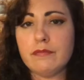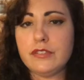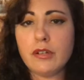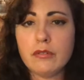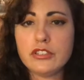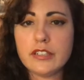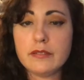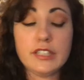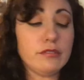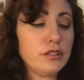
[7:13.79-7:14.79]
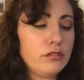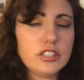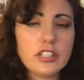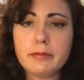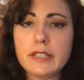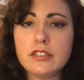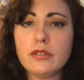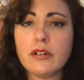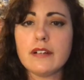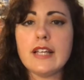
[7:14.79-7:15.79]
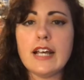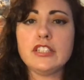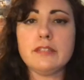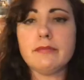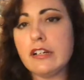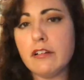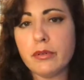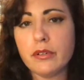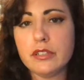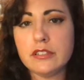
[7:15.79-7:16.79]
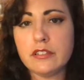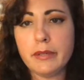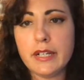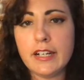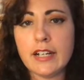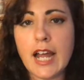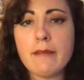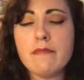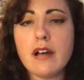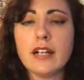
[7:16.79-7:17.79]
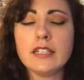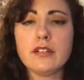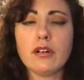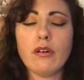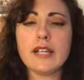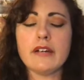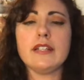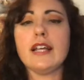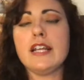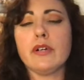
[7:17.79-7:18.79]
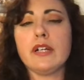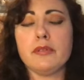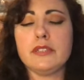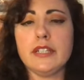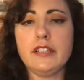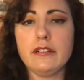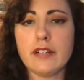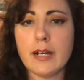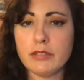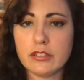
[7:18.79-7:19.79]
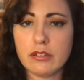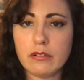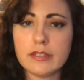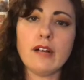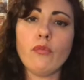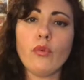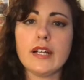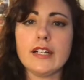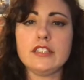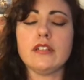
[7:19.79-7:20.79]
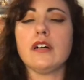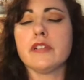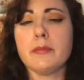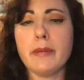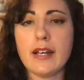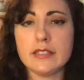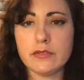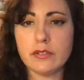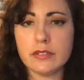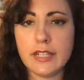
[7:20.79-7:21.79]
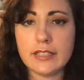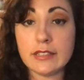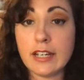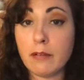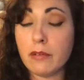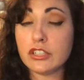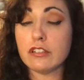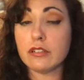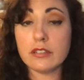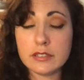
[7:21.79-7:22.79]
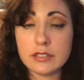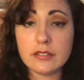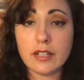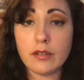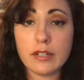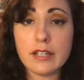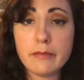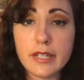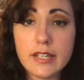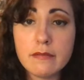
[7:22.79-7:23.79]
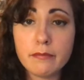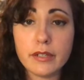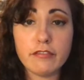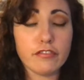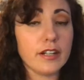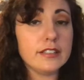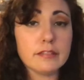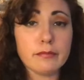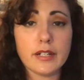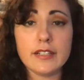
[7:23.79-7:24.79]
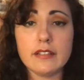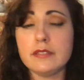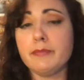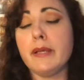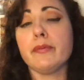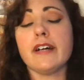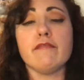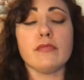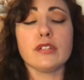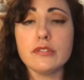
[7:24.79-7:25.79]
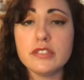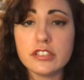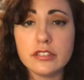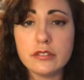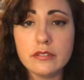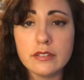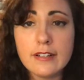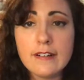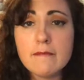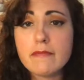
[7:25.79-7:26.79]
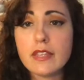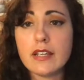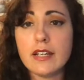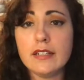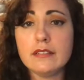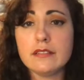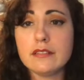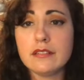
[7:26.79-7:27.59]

don't judge me too hard. That's just my own personal opinion. I'm not calling out anyone in particular. I'm just calling out what I saw over the past several days and how much it hurts, not only me, but friends of mine, people I'm close to, and